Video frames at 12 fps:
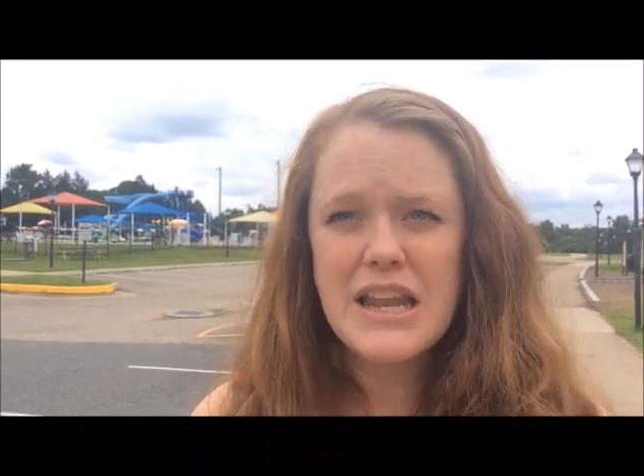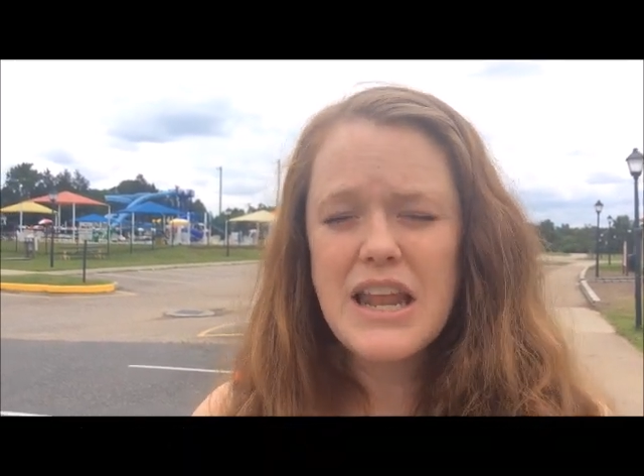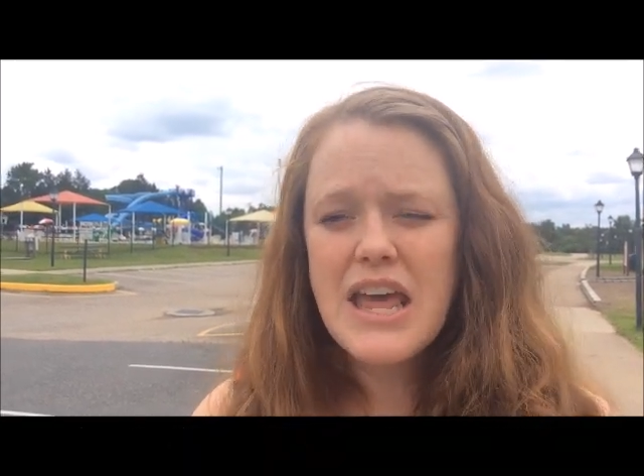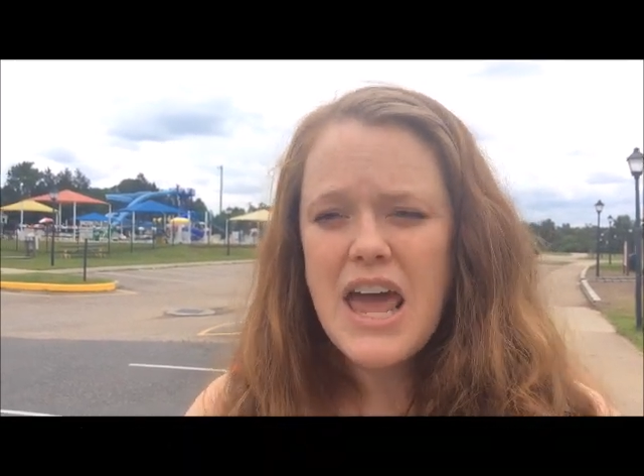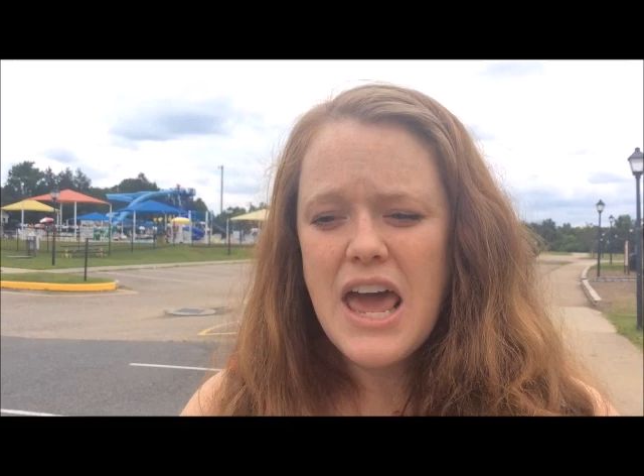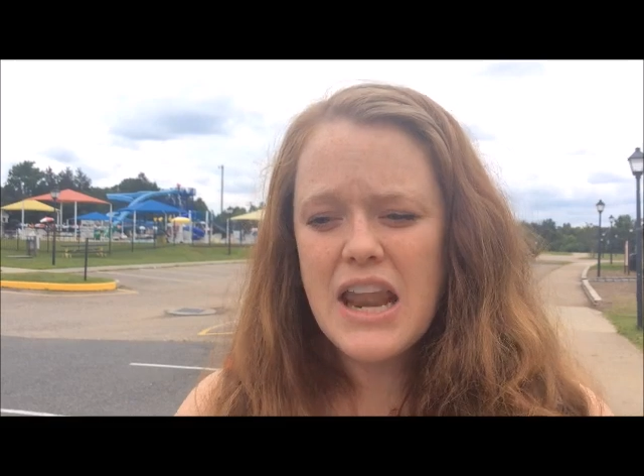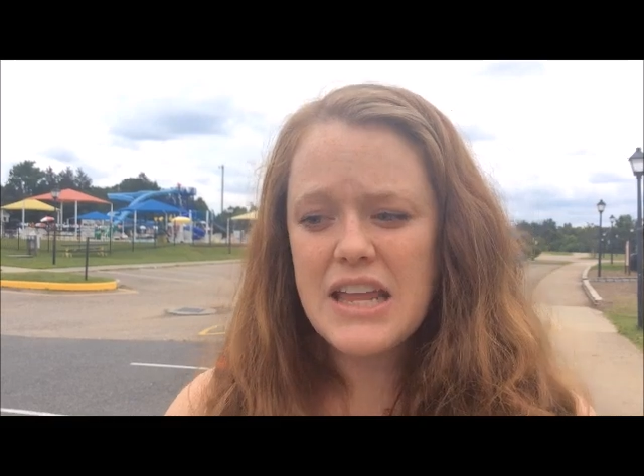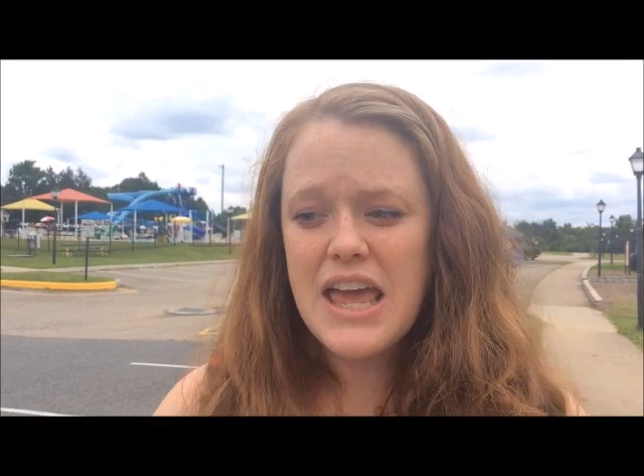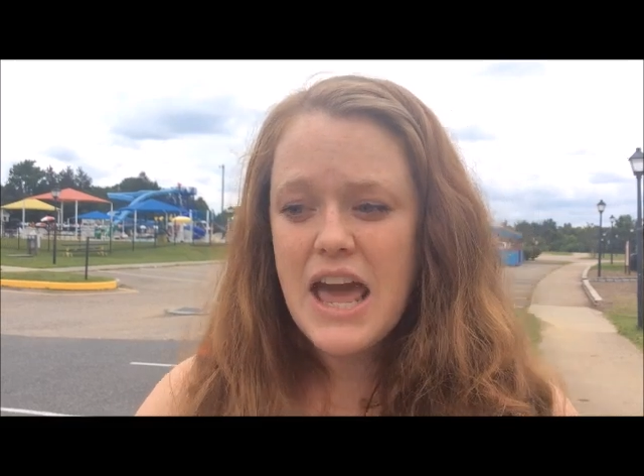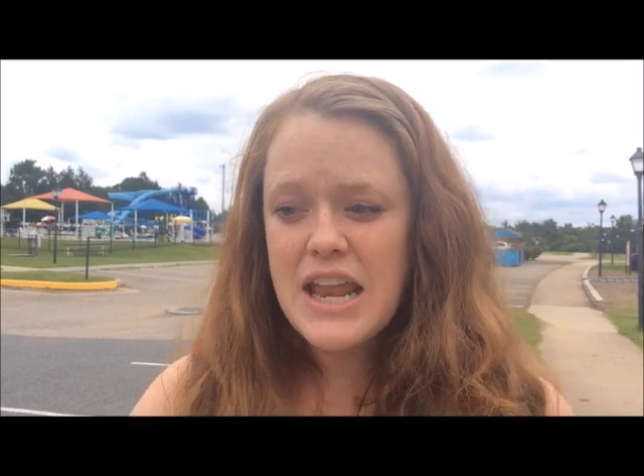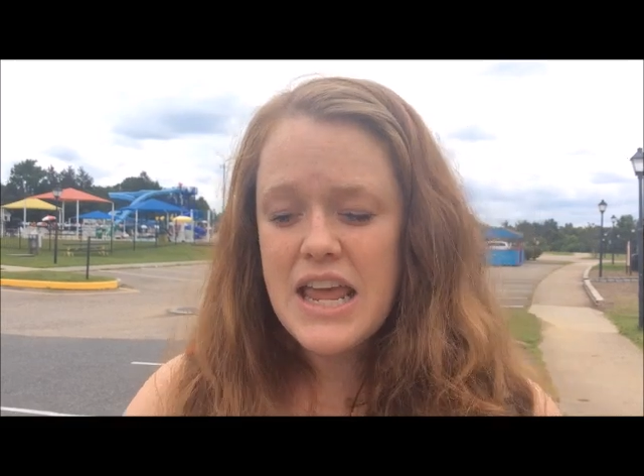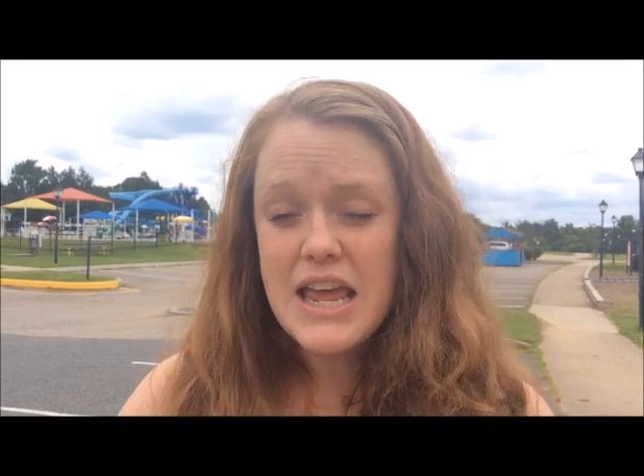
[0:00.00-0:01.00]
And, and
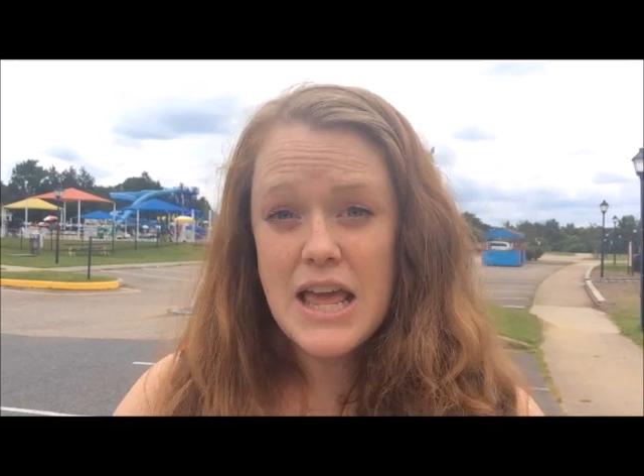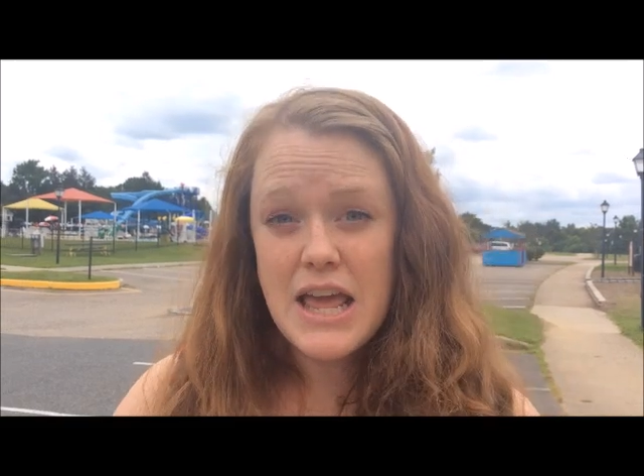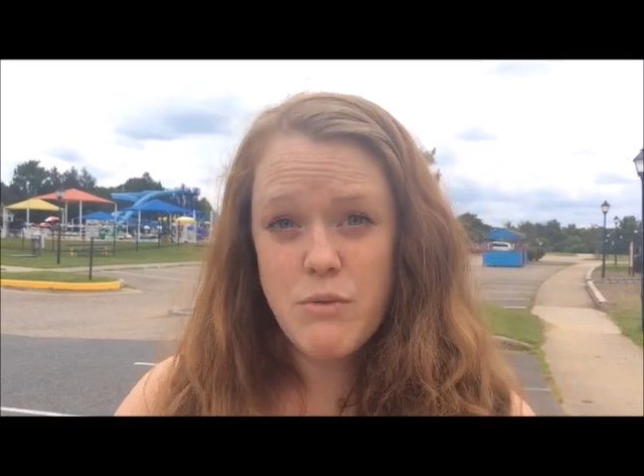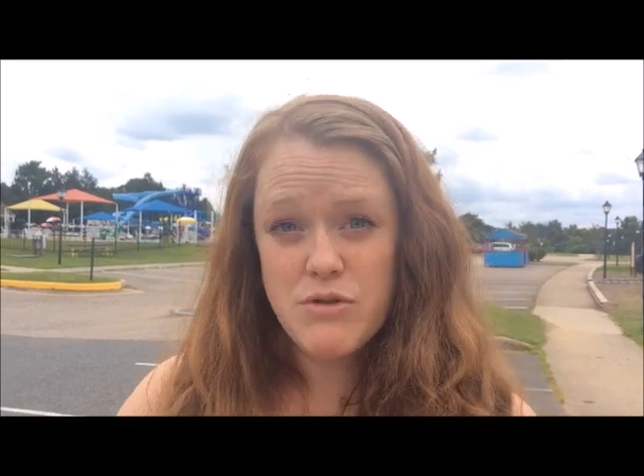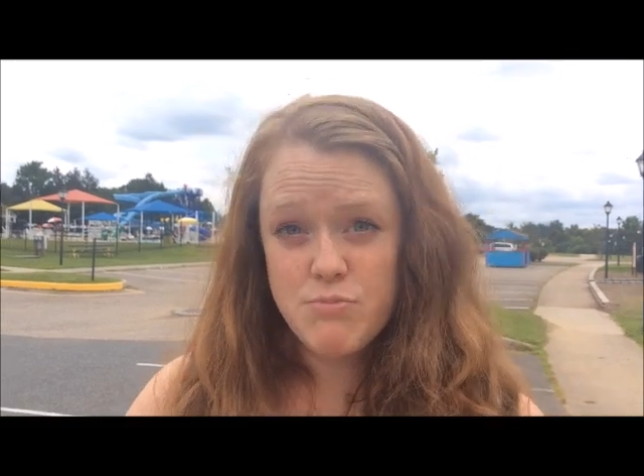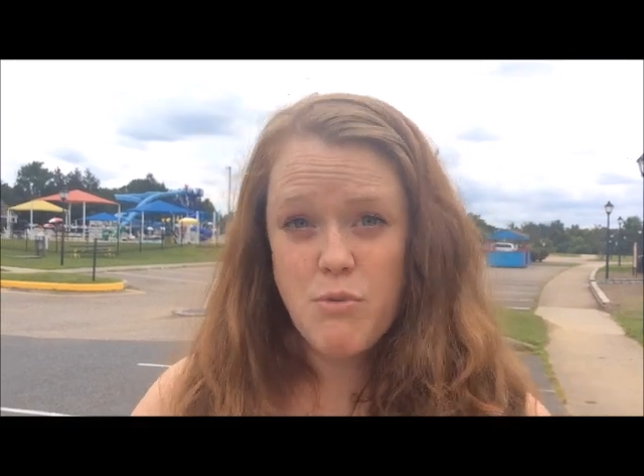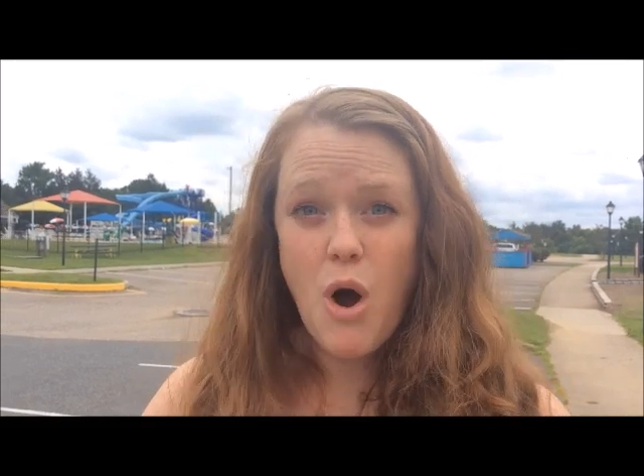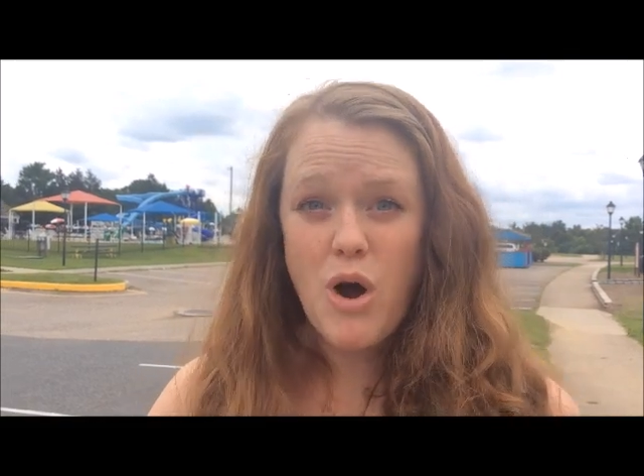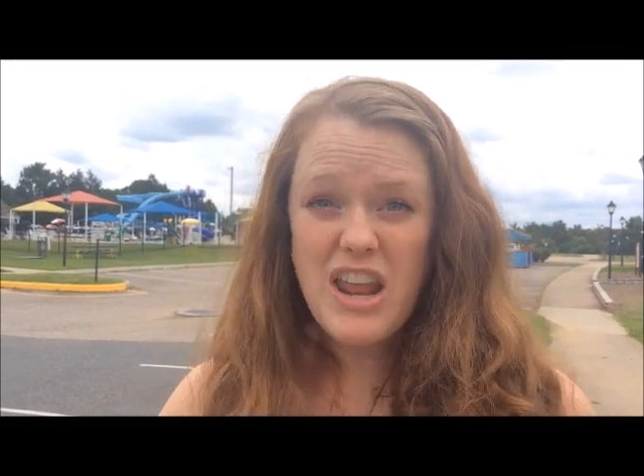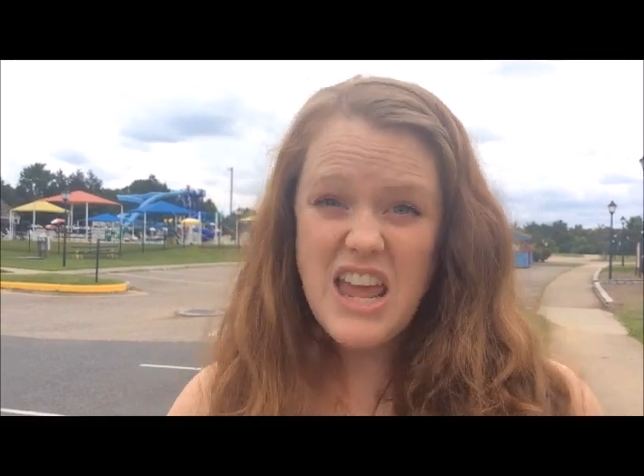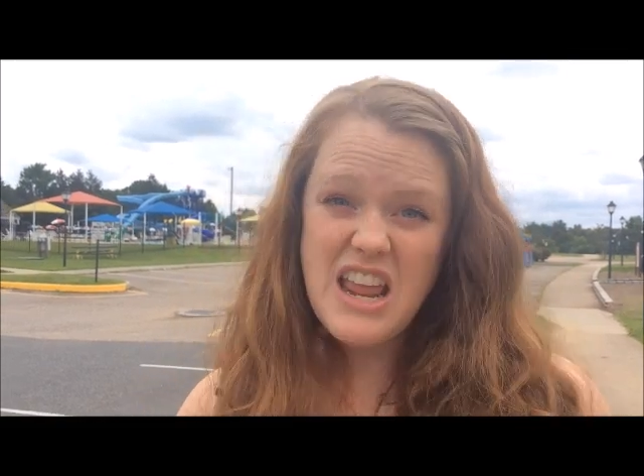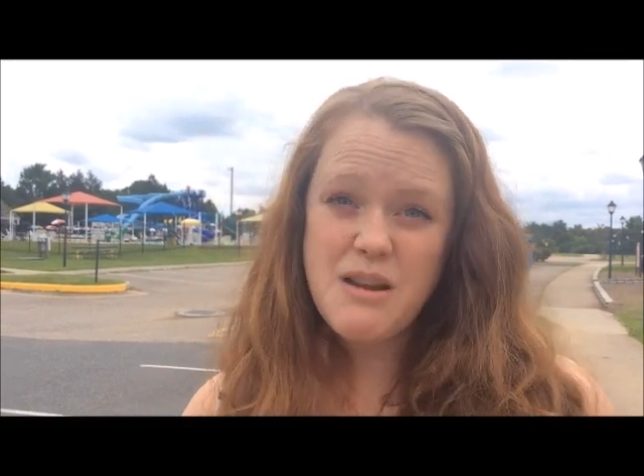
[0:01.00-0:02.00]
again, he, he was
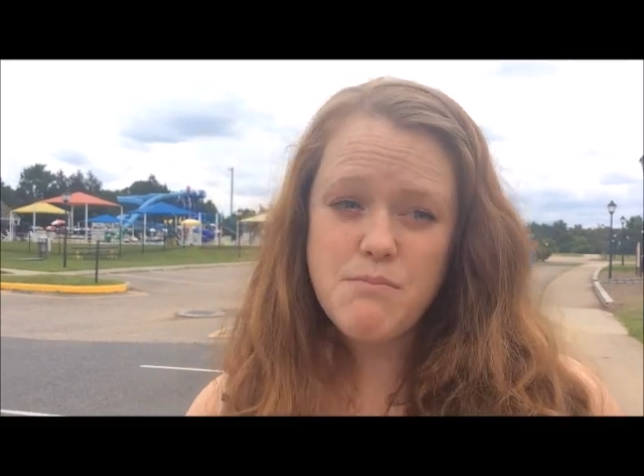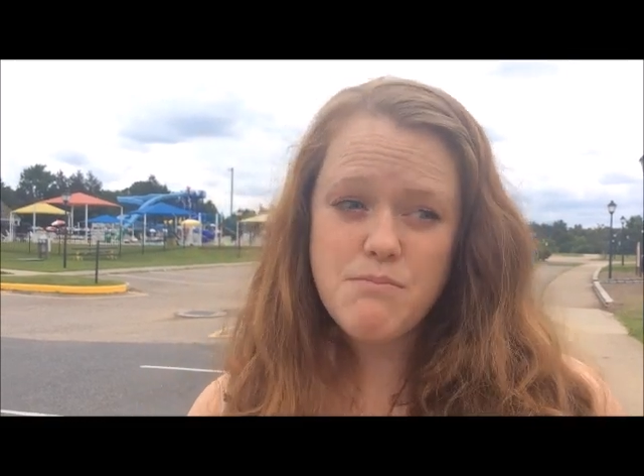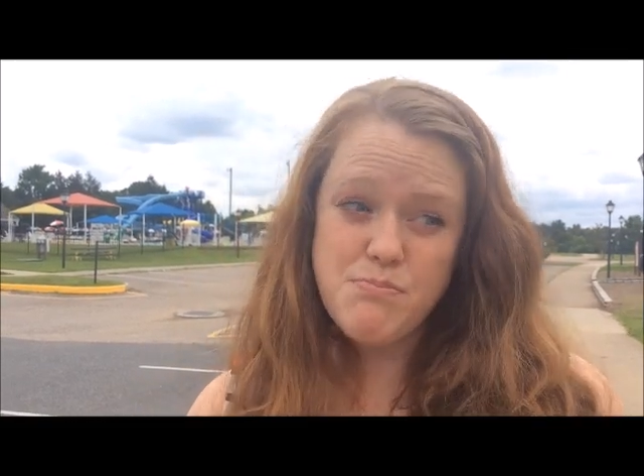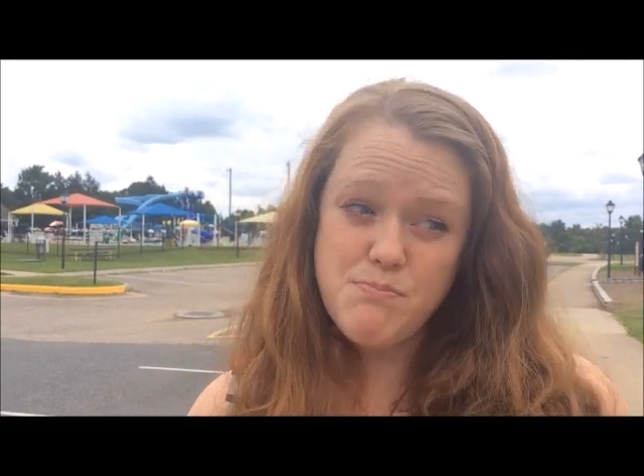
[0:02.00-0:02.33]
brought in